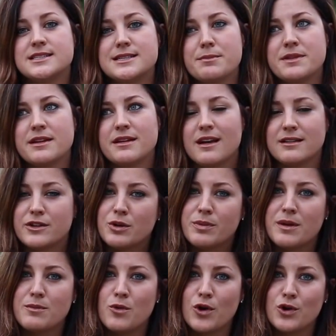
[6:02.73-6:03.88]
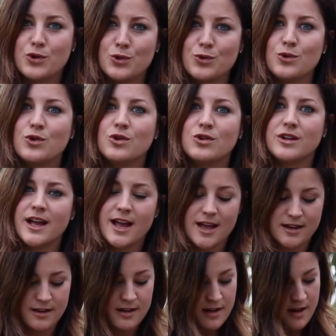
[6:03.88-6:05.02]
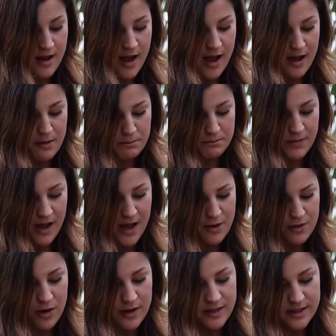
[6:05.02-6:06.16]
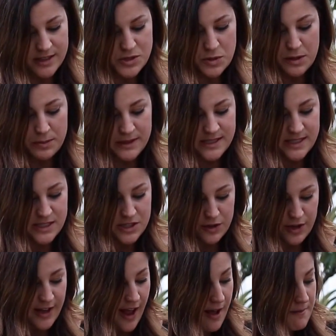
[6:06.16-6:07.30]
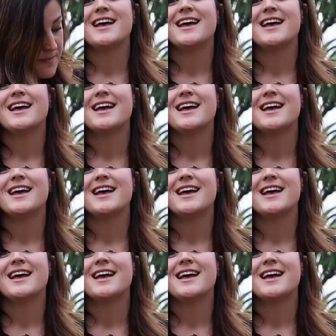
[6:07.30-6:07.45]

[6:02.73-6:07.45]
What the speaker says: something a little bit more cool, and I don't know, I think it's really pleasing to look at.